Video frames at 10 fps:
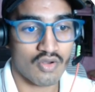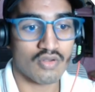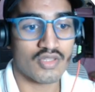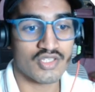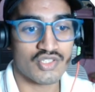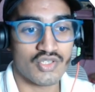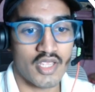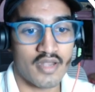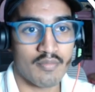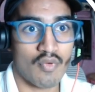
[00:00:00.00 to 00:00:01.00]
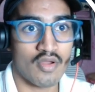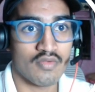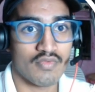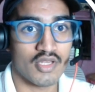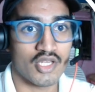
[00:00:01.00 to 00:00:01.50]
not this
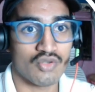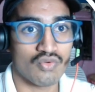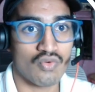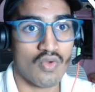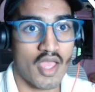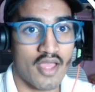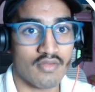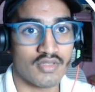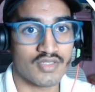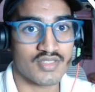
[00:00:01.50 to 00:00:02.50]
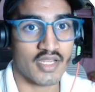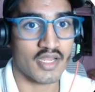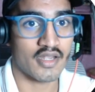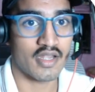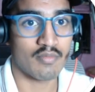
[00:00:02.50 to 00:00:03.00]
endpoint. We need to have the
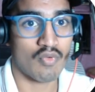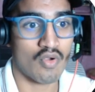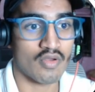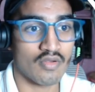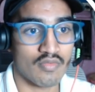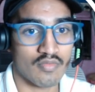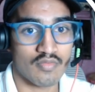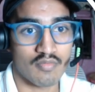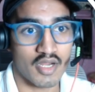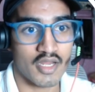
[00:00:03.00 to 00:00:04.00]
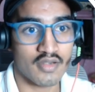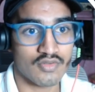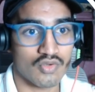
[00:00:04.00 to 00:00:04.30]
second endpoint bucket.